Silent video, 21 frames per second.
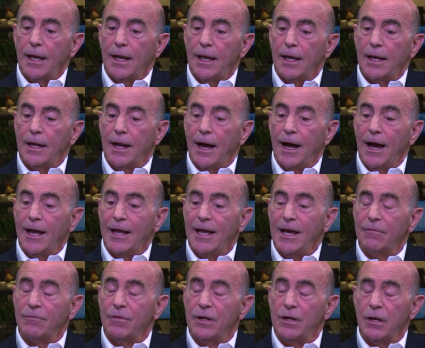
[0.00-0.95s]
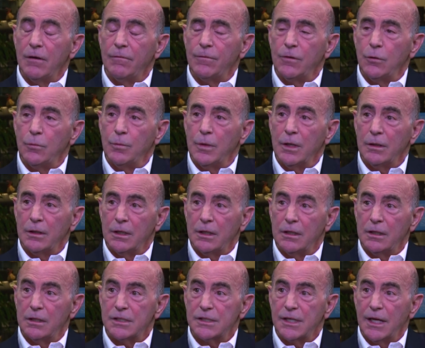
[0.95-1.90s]
And I have enough humility
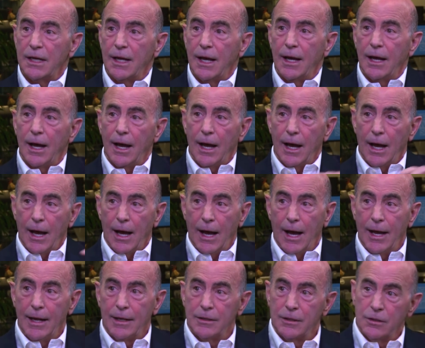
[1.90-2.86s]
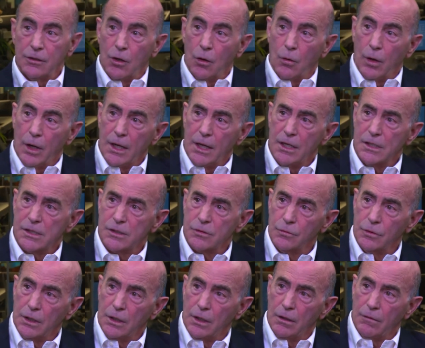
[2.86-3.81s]
to say I know a
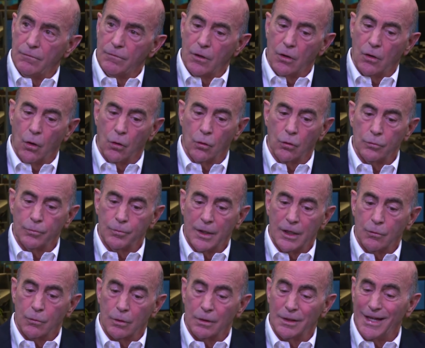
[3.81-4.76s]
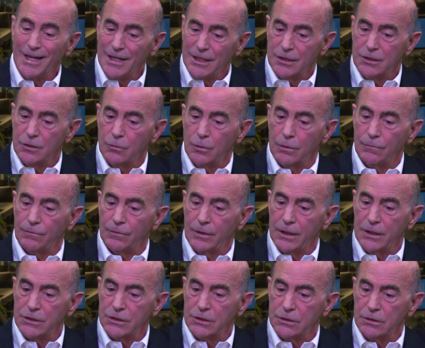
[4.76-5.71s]
history of gold being related to
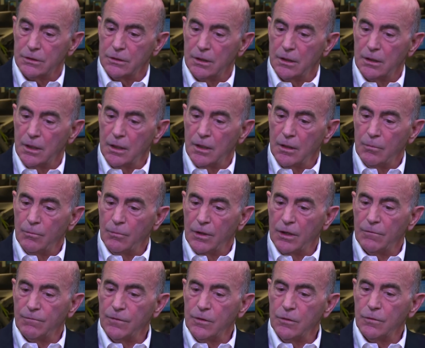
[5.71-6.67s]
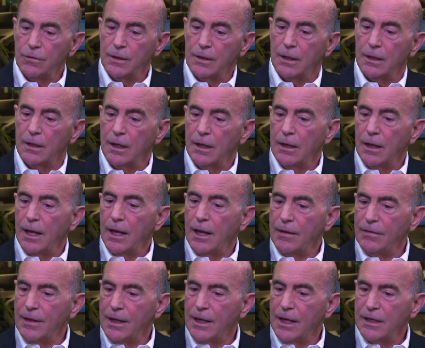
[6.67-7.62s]
inflation, but if you think,
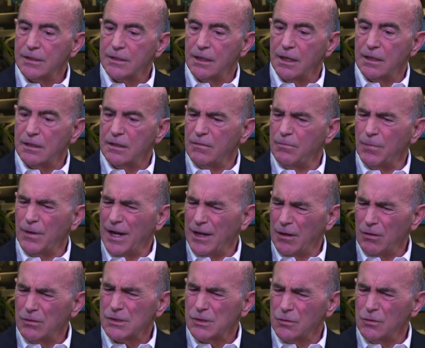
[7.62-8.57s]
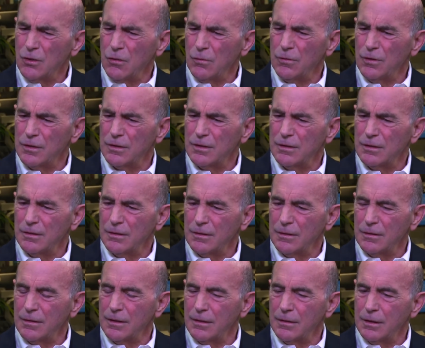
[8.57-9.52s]
and then I, but I also know that
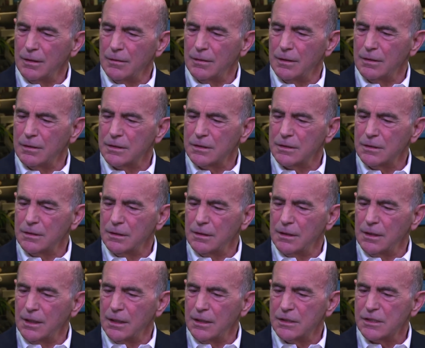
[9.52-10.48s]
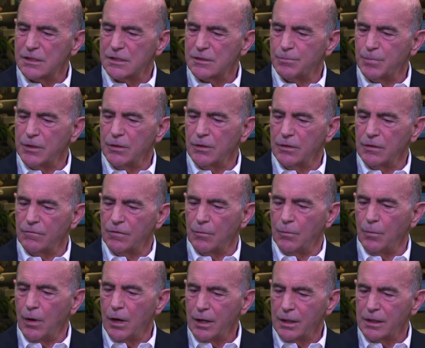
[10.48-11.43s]
the, the, the spirit of the
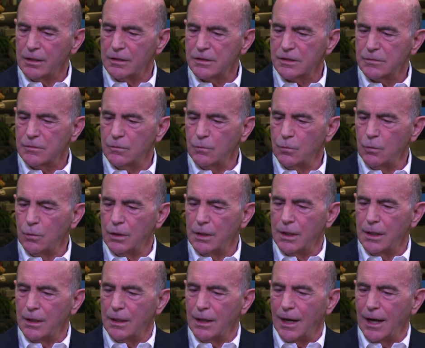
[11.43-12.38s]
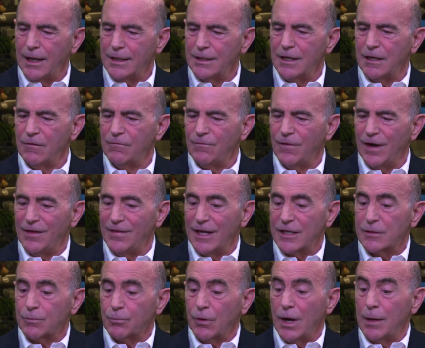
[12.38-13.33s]
markets would identify
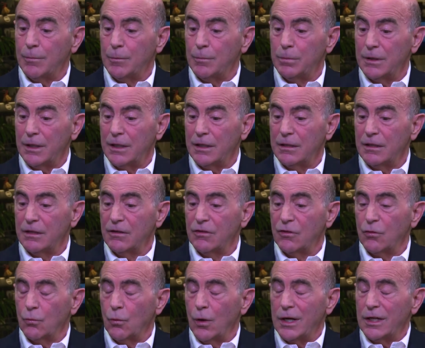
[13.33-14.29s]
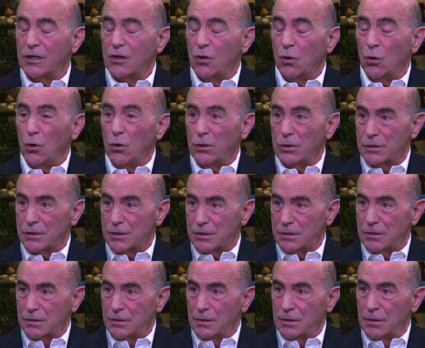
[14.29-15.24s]
that's probably the right
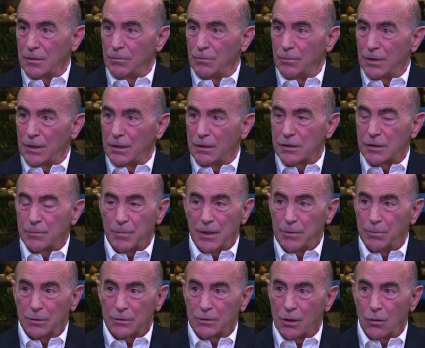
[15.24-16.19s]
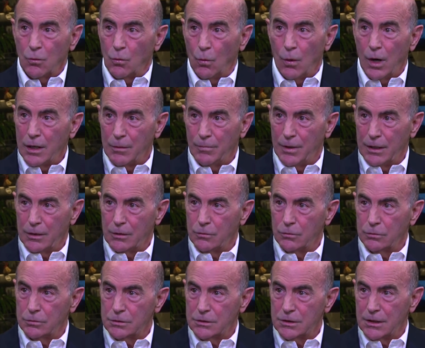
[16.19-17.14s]
course mm -hmm. because people don't want to buy
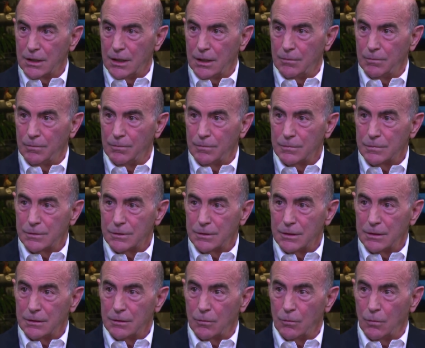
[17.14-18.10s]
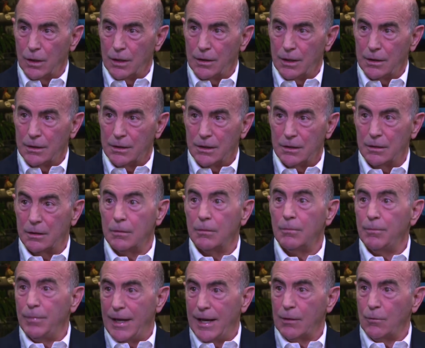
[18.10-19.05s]
gold today the way they did
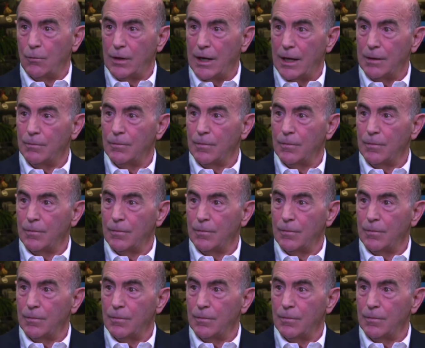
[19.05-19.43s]
back when it's I